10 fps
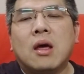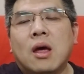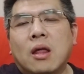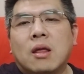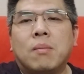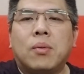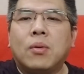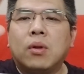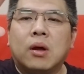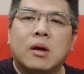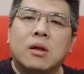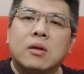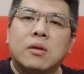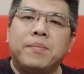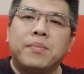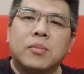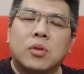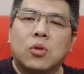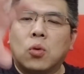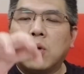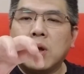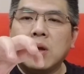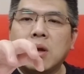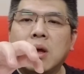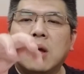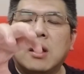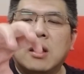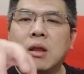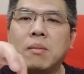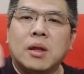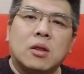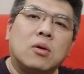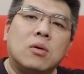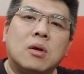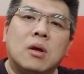and then put a toy in the middle,